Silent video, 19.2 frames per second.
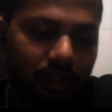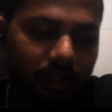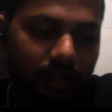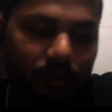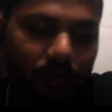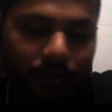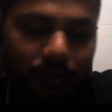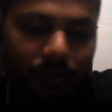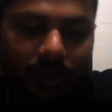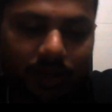
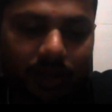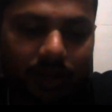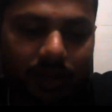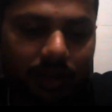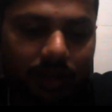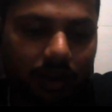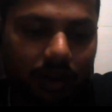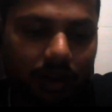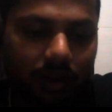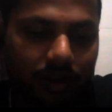If you are
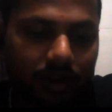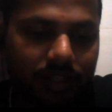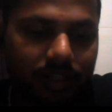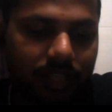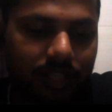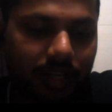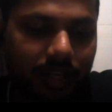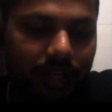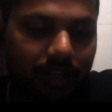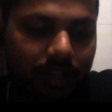
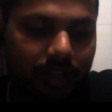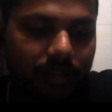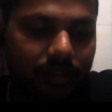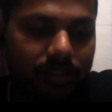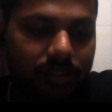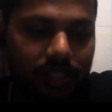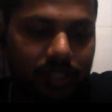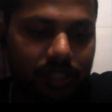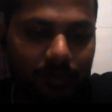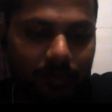understand in the
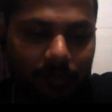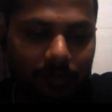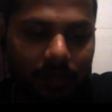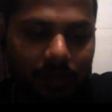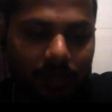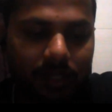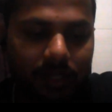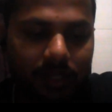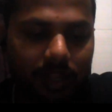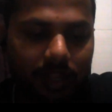
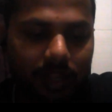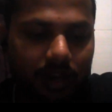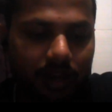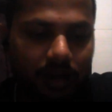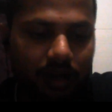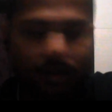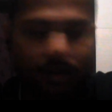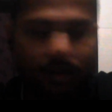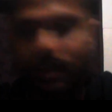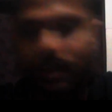simple
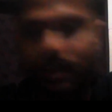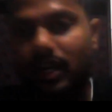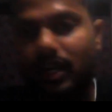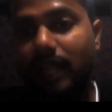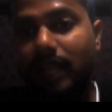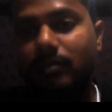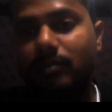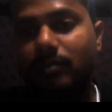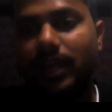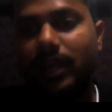real
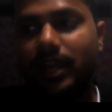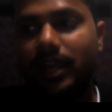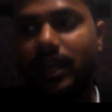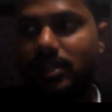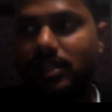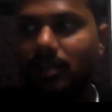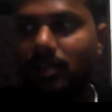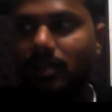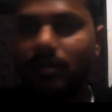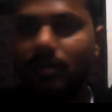life
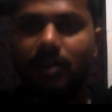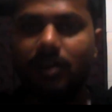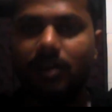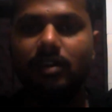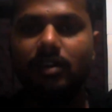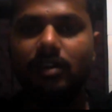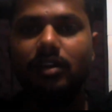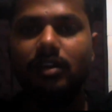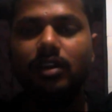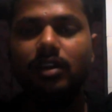example,
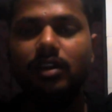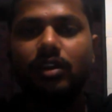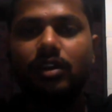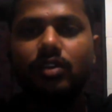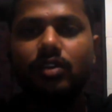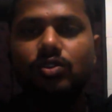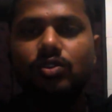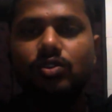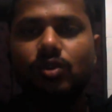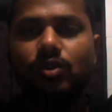
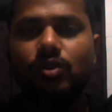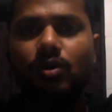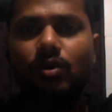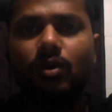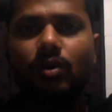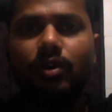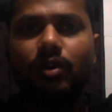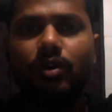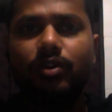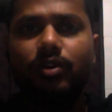
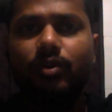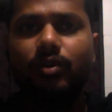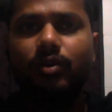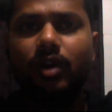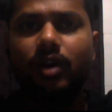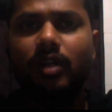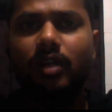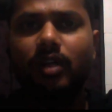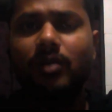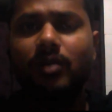so you
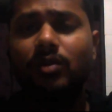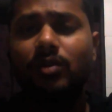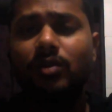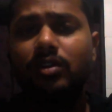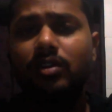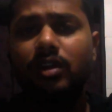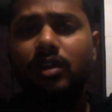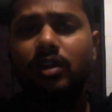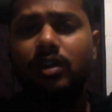heard about